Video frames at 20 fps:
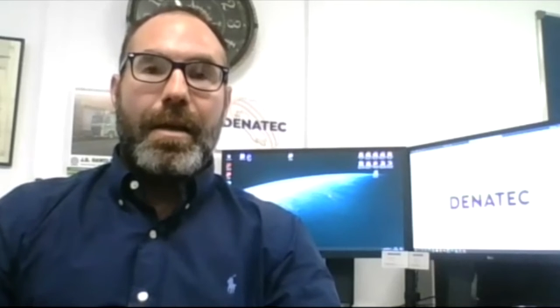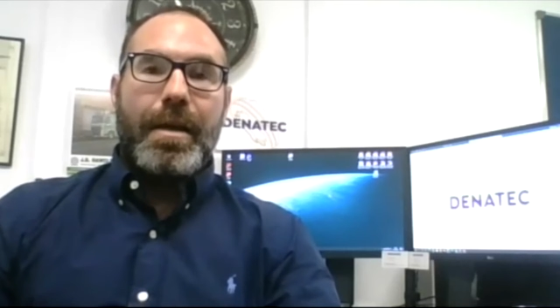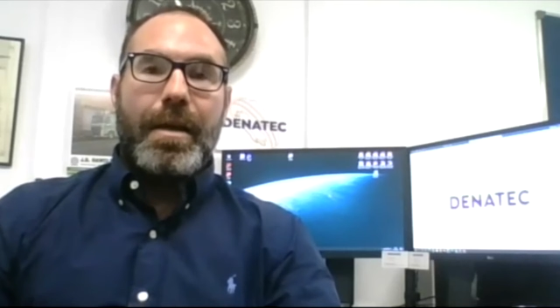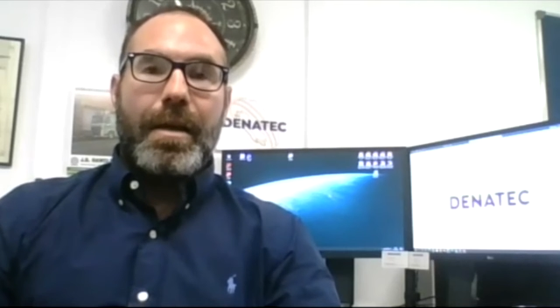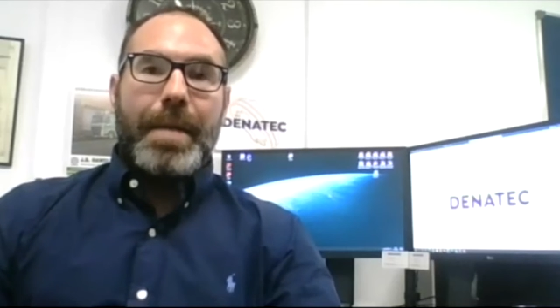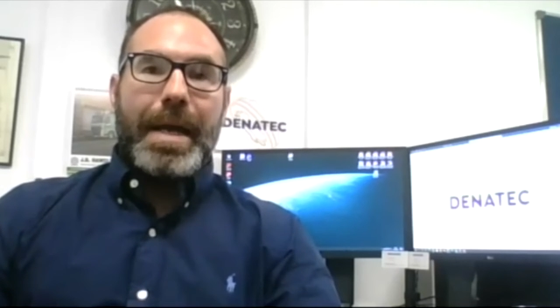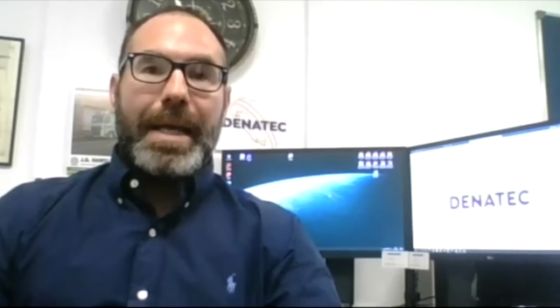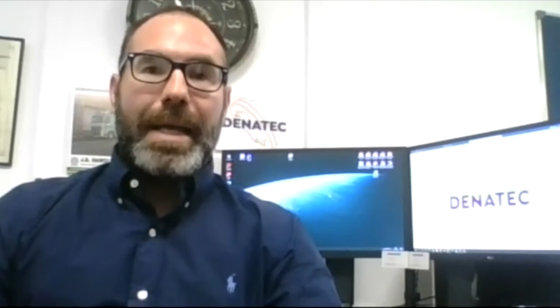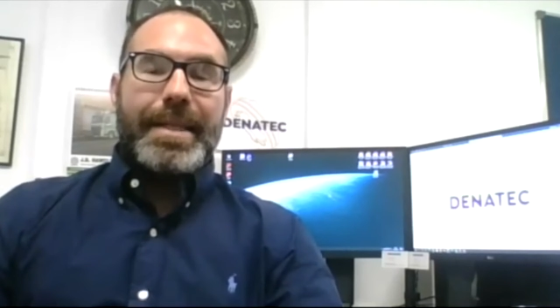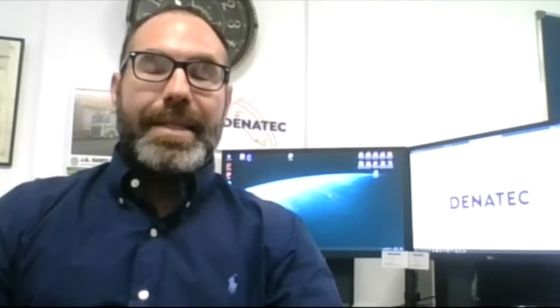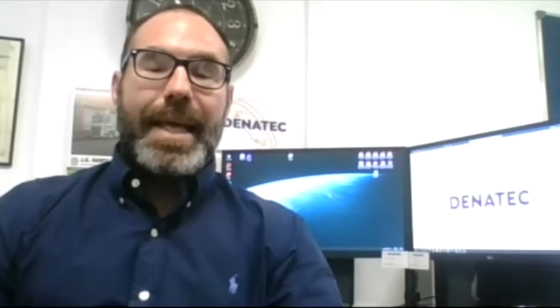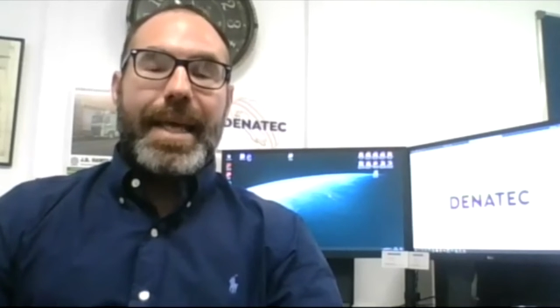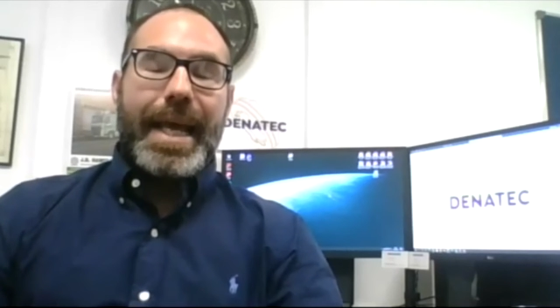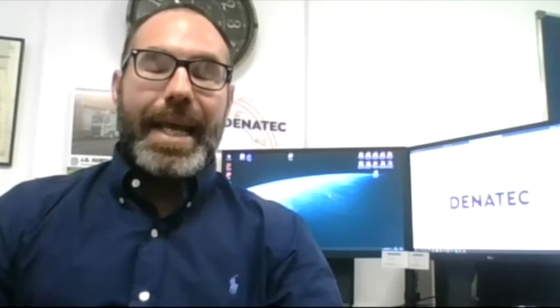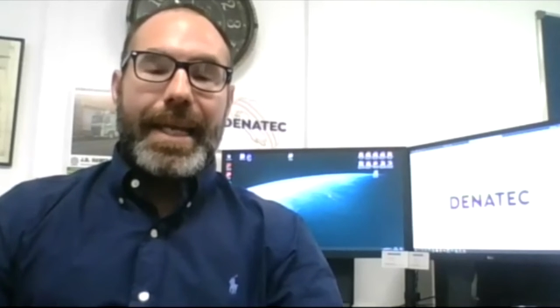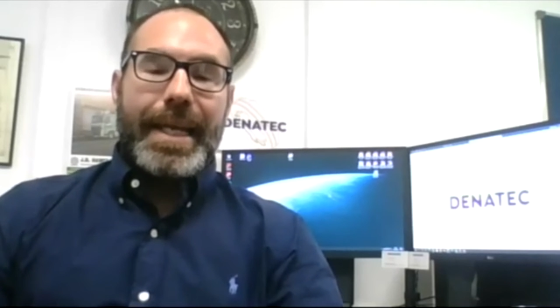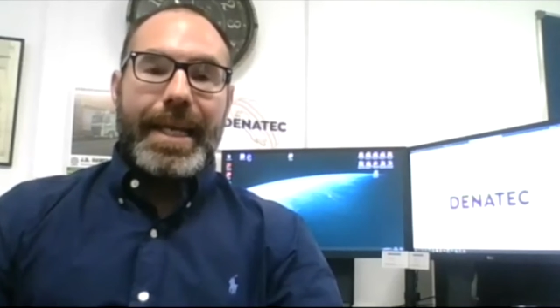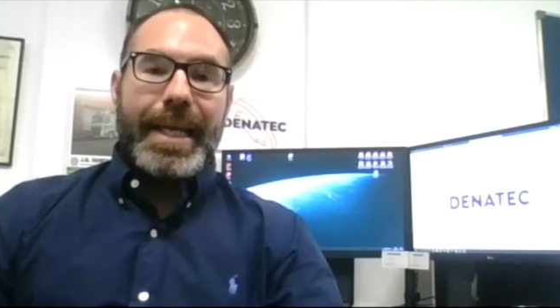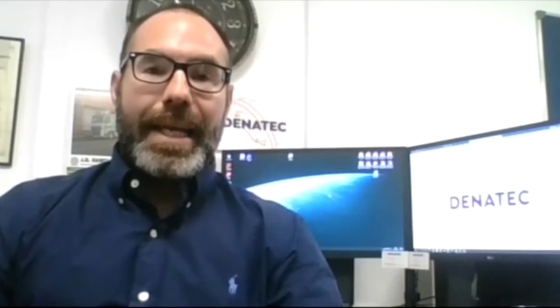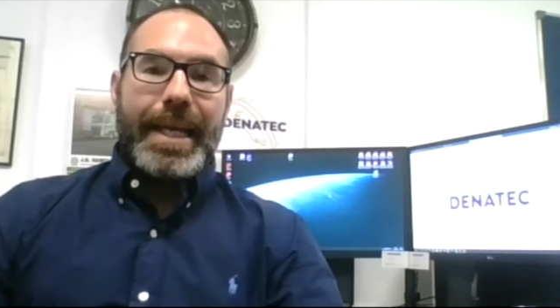
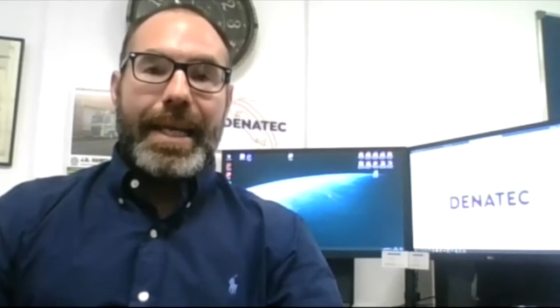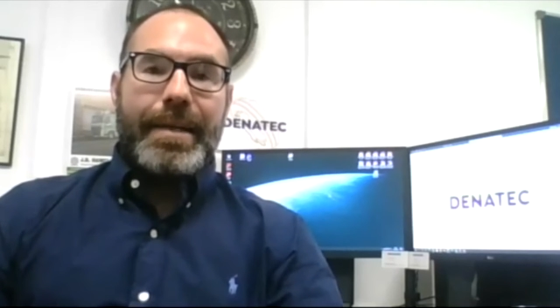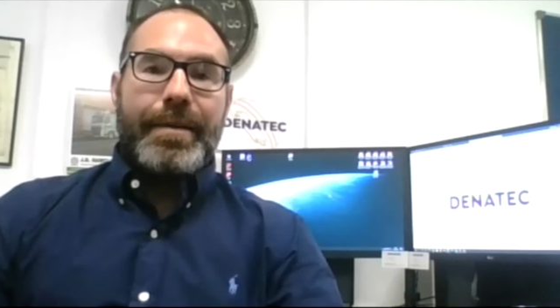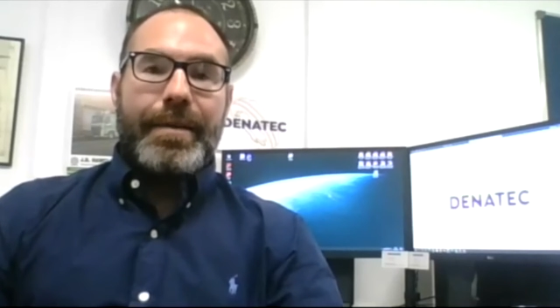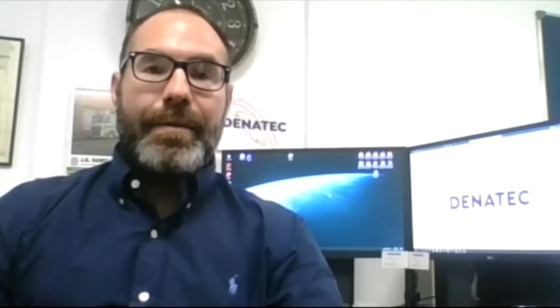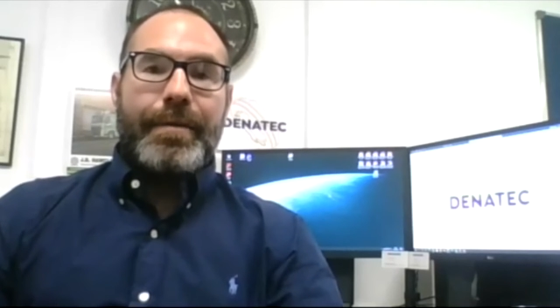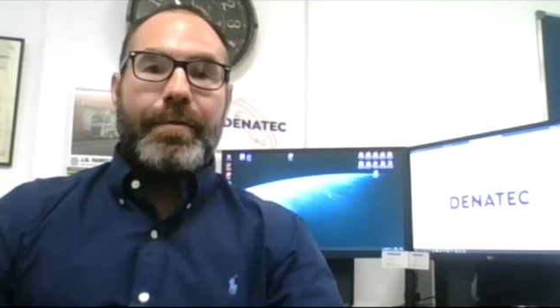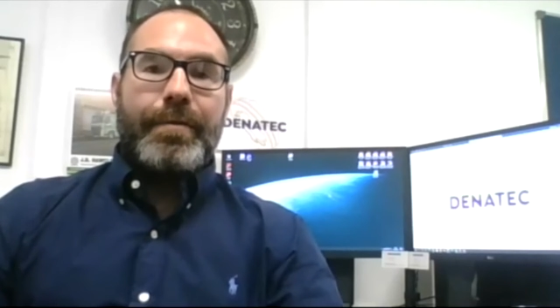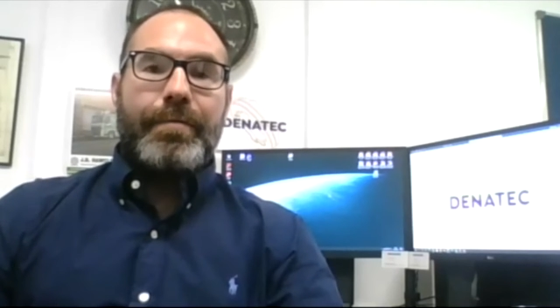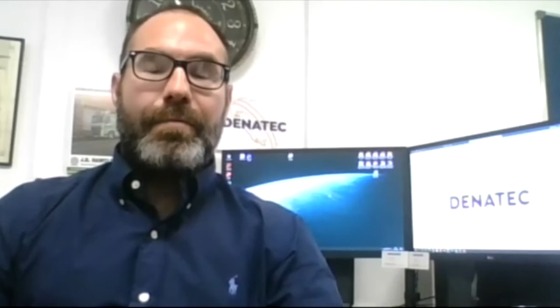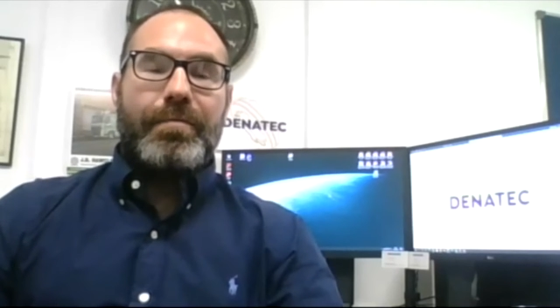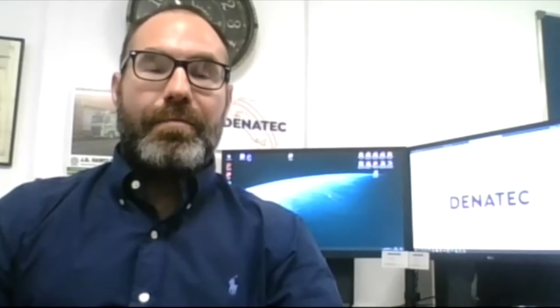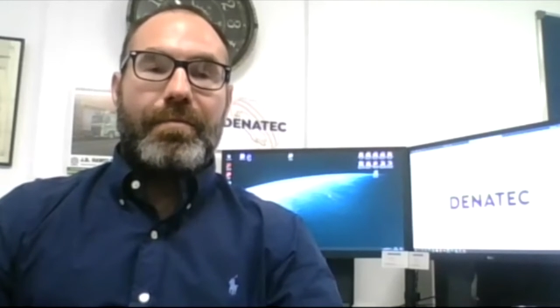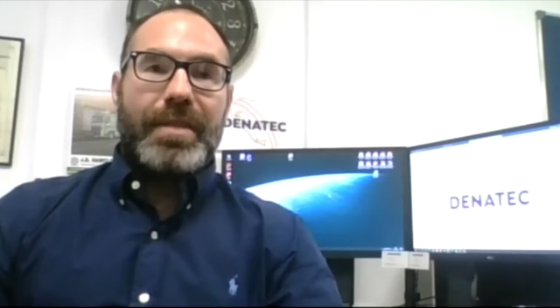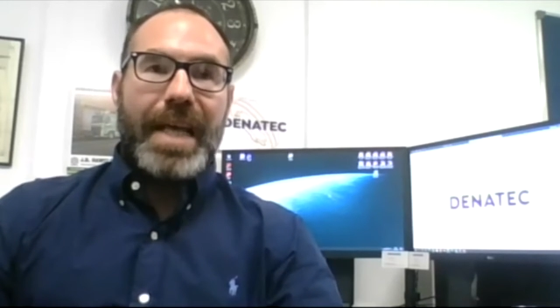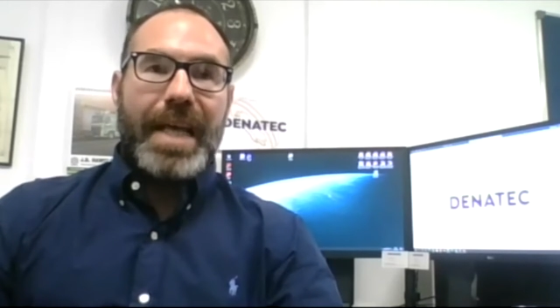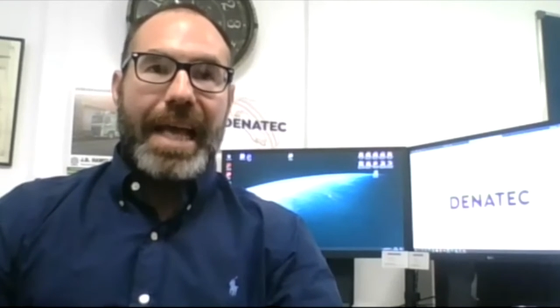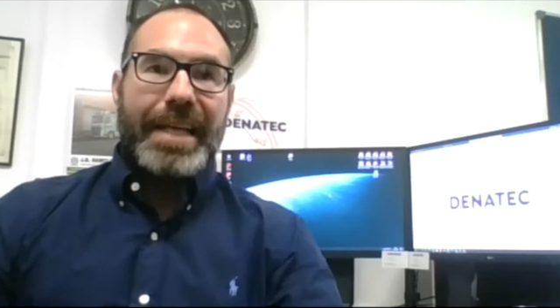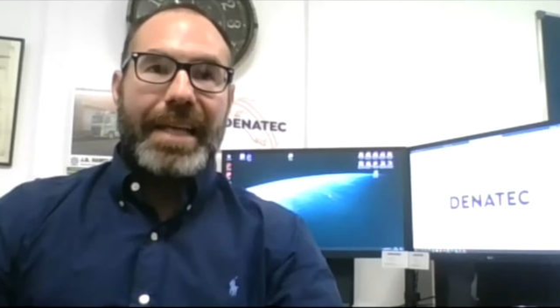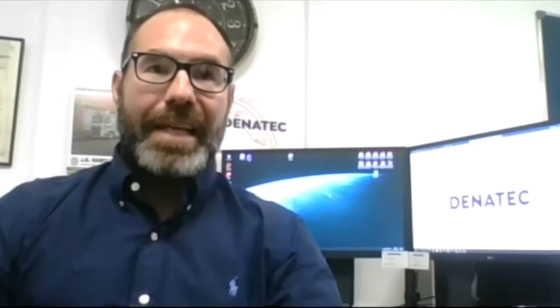maintaining,
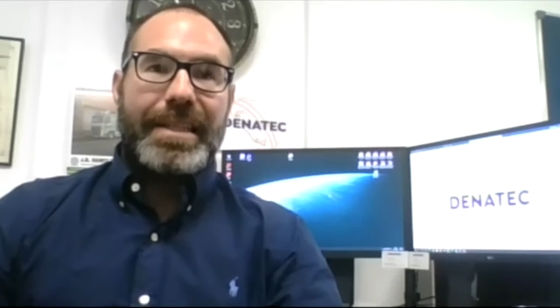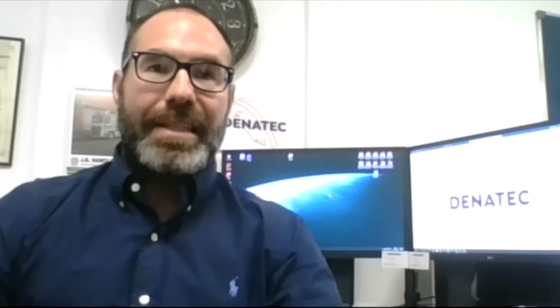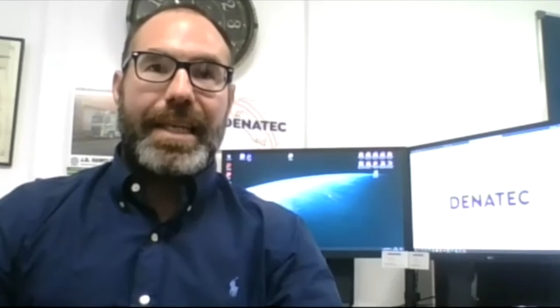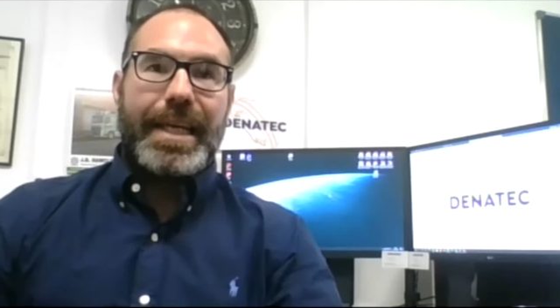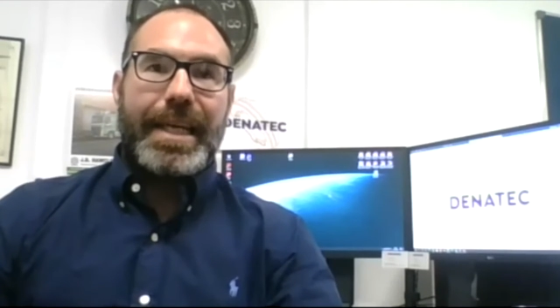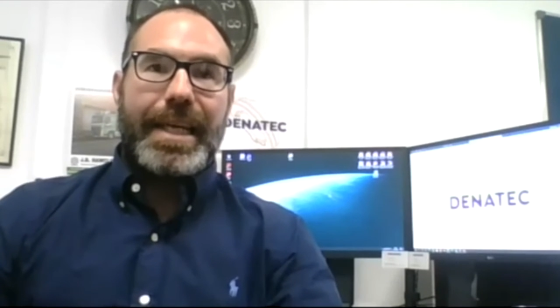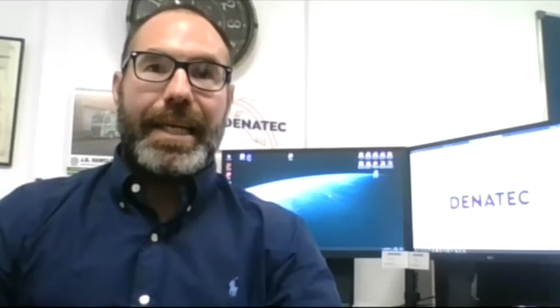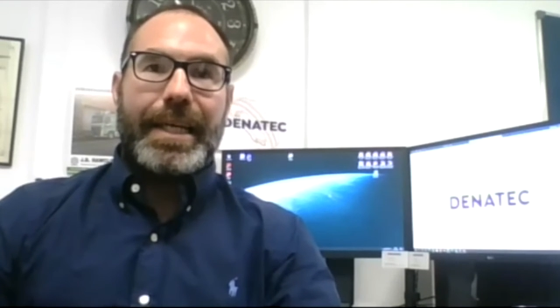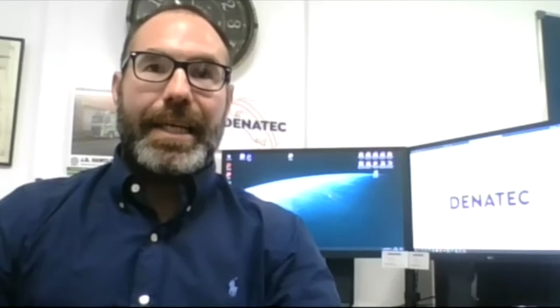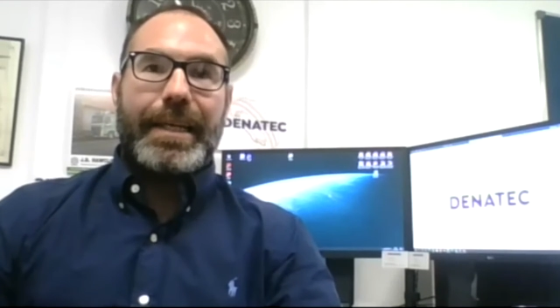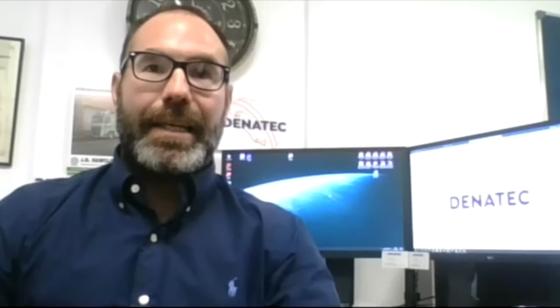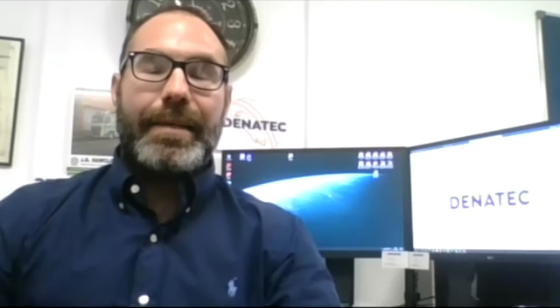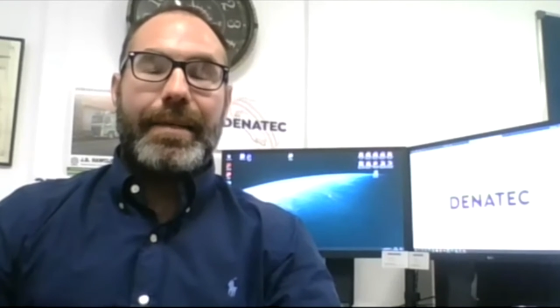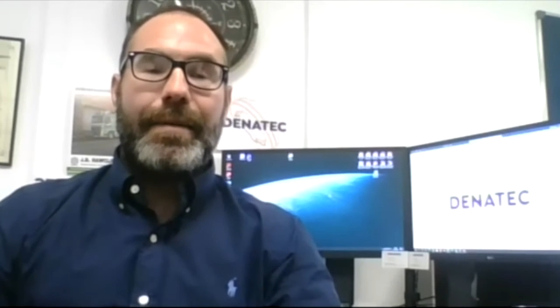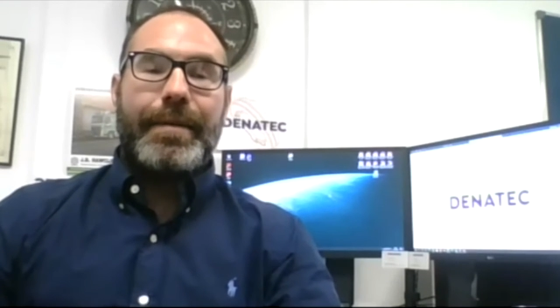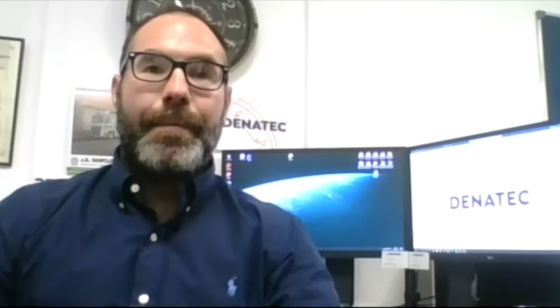testing